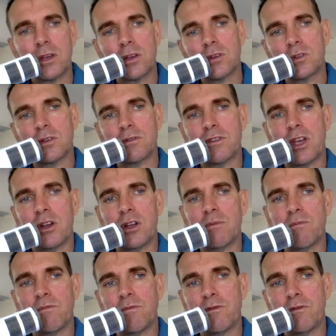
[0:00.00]
sort of going
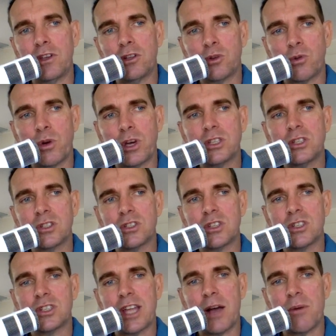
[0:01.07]
to field questions
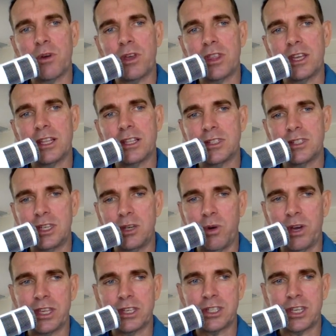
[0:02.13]
to start with and see
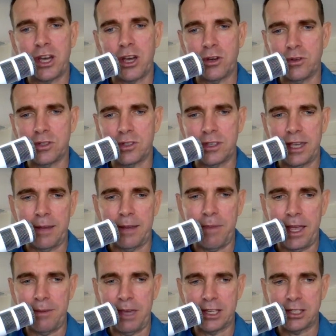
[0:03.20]
where this goes, and
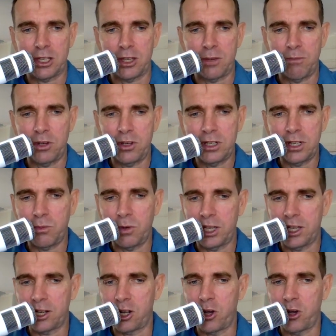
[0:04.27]
maybe as a community we
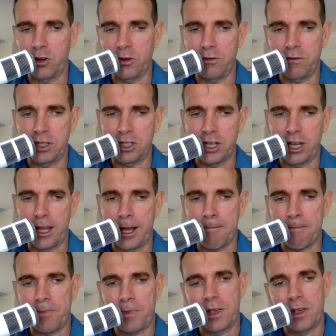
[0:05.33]
can learn off each other.
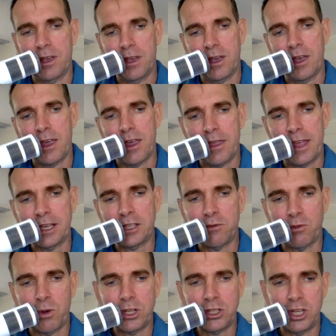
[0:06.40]
Thanks
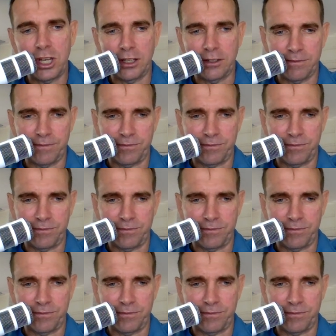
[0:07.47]
for watching.